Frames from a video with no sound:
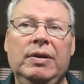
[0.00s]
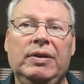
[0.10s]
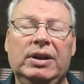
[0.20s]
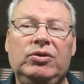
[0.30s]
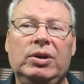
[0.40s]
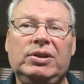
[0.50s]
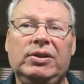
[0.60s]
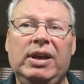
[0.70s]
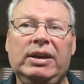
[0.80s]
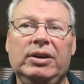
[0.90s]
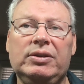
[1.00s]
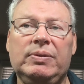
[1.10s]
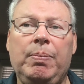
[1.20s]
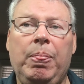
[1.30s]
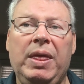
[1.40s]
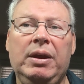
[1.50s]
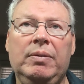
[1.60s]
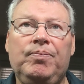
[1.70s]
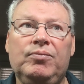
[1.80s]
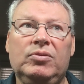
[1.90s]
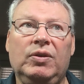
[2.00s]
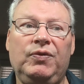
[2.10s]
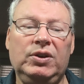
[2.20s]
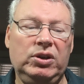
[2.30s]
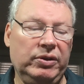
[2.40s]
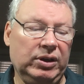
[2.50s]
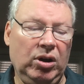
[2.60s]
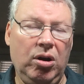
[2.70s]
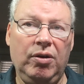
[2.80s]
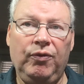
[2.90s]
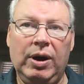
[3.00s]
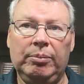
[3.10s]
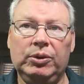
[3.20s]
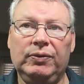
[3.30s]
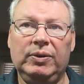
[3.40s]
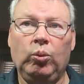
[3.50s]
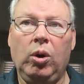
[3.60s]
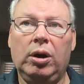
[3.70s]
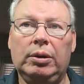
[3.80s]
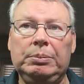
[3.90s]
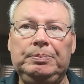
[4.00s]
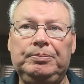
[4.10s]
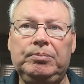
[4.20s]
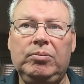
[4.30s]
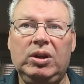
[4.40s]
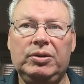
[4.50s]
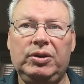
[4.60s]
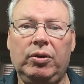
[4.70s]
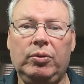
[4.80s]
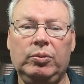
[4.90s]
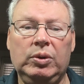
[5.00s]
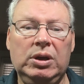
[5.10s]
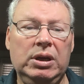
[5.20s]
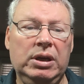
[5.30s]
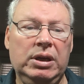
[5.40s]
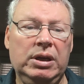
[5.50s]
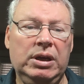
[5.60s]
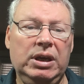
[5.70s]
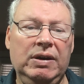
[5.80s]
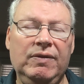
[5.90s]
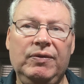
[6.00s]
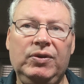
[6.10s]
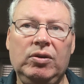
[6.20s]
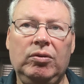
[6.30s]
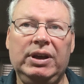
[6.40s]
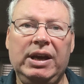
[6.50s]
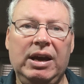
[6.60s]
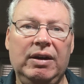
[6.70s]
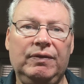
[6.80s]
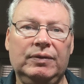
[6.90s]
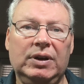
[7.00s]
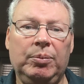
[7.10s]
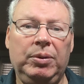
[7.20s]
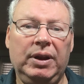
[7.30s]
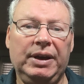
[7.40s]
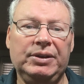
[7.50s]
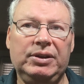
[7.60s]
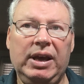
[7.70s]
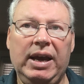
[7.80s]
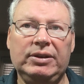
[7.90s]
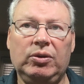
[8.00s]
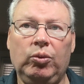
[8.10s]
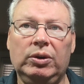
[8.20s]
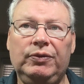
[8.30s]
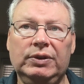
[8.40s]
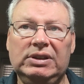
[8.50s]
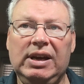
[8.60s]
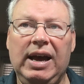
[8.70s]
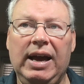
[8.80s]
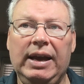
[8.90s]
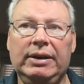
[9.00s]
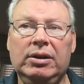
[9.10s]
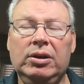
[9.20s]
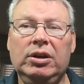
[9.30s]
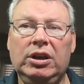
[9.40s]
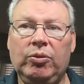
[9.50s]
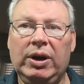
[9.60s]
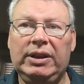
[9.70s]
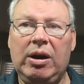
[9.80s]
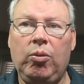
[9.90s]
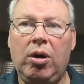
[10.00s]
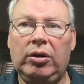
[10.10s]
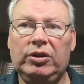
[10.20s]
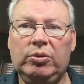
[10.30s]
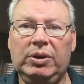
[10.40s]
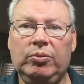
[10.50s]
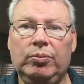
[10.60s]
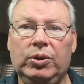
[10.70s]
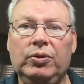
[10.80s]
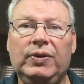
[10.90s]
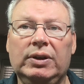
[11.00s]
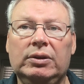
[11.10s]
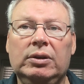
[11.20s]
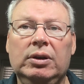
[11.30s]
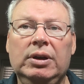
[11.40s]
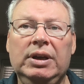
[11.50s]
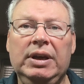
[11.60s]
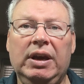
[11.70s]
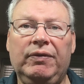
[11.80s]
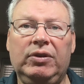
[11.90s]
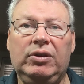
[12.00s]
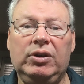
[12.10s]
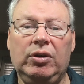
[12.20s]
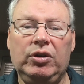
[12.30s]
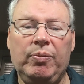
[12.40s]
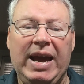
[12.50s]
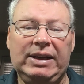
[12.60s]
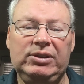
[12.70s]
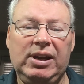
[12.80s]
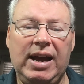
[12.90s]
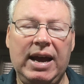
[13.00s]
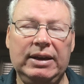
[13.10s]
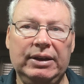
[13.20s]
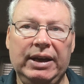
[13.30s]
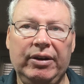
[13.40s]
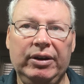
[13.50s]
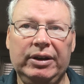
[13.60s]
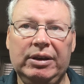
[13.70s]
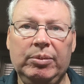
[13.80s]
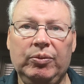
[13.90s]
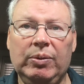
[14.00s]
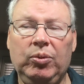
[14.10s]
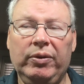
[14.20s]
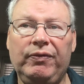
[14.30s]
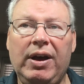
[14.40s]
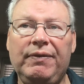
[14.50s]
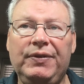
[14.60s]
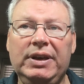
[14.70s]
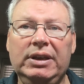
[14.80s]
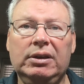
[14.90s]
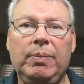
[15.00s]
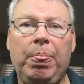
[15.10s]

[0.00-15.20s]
The interesting thing is the fish in the Gulf want moving water. So even if you only have a place that has a 1 foot tide, you want that water to be moving. If your max tide in an area can be 1.5 feet,